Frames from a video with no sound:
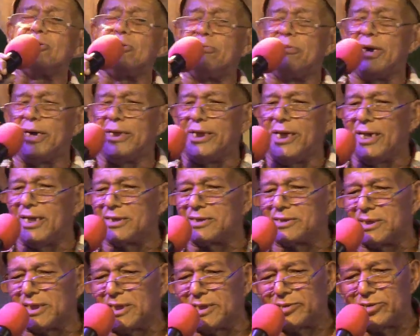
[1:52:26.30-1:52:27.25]
a man has
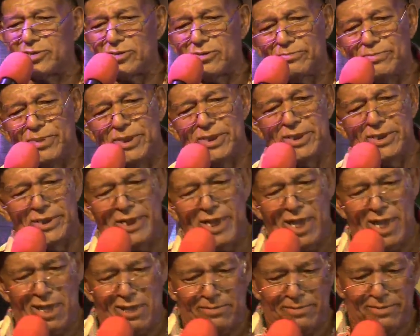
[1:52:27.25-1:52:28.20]
said to beat
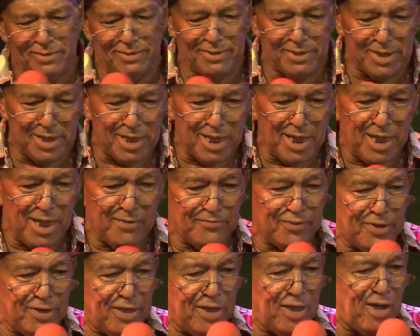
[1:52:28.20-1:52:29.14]
them. If
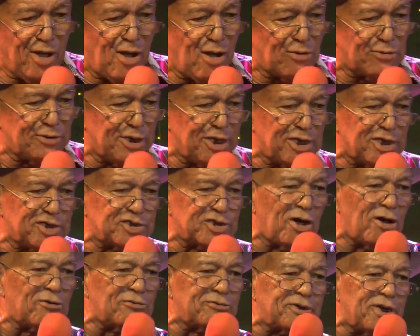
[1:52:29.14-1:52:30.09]
you hear how they
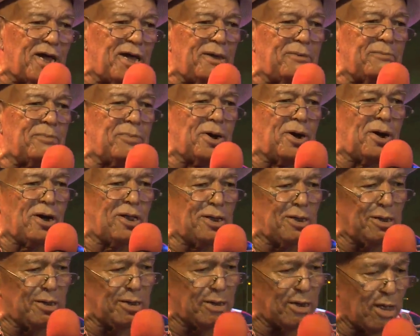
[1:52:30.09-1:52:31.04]
shout and
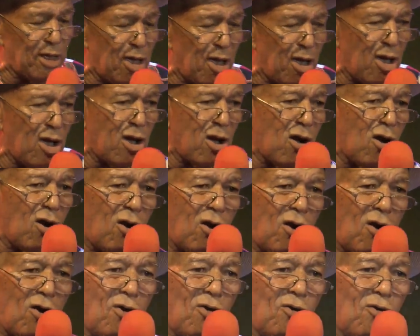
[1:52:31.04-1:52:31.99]
bawl,
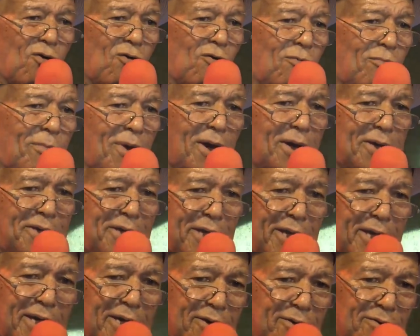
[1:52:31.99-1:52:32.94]
oh man,
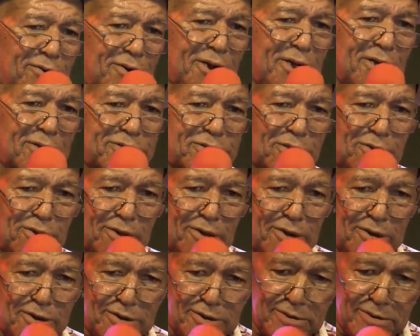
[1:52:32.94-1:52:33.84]
ain't good at all.